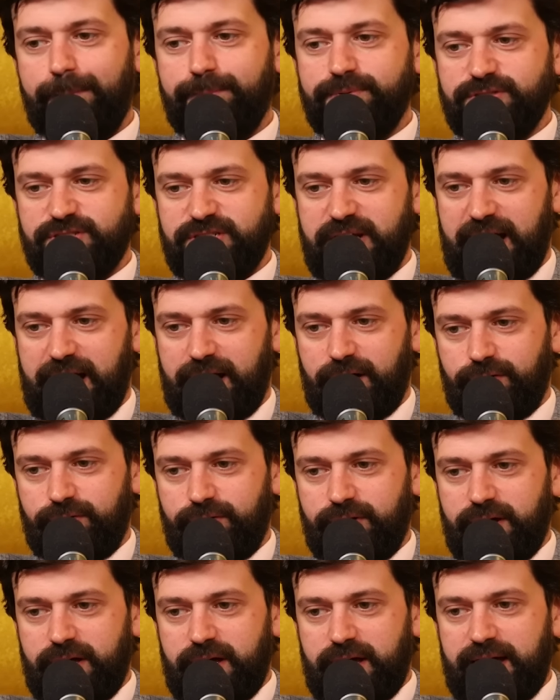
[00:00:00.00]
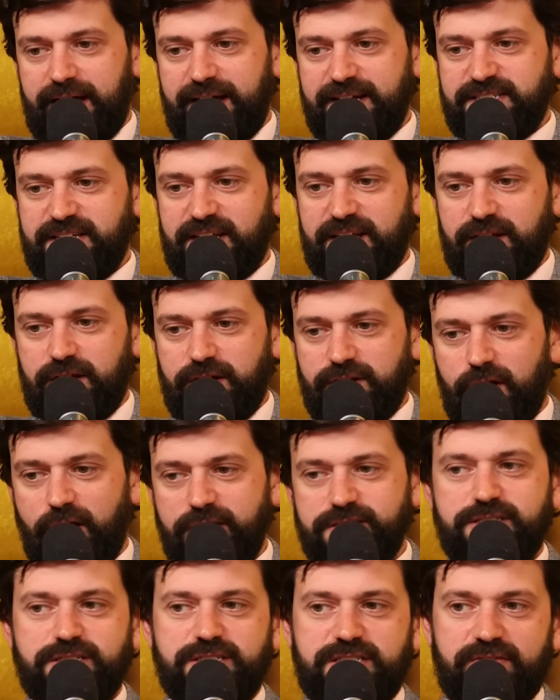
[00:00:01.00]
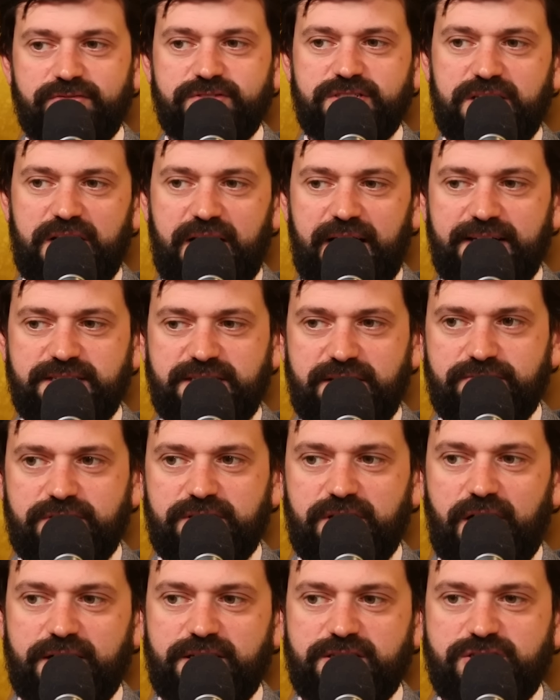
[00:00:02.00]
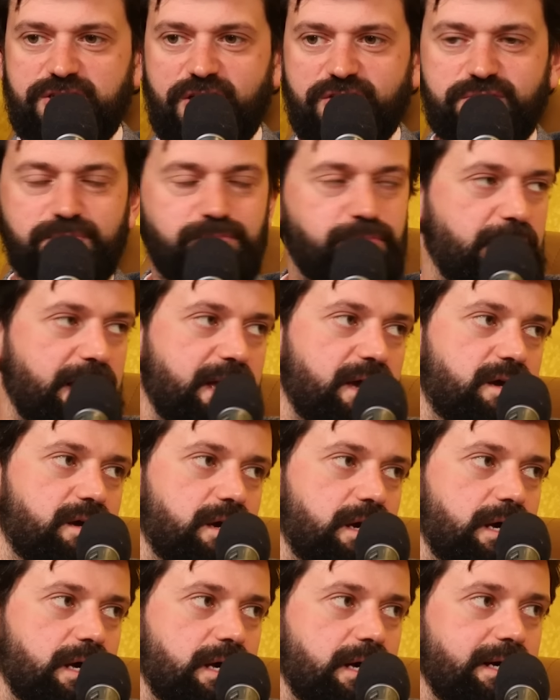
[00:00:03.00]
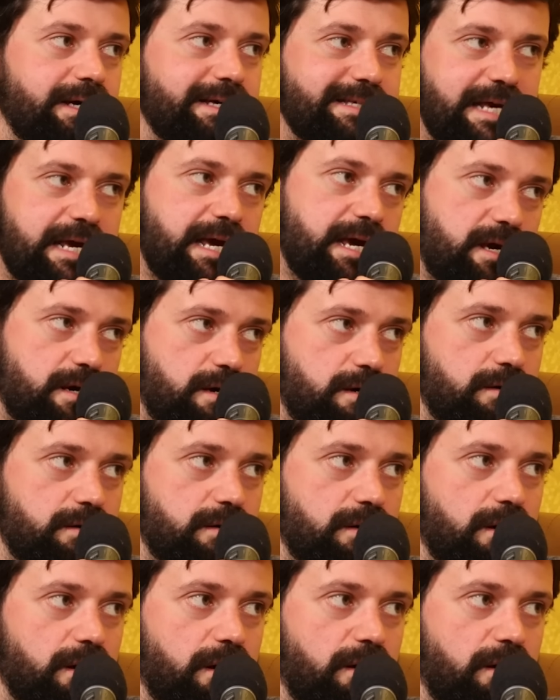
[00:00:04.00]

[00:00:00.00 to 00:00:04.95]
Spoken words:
happens now is in 1978, 79 is such a big year.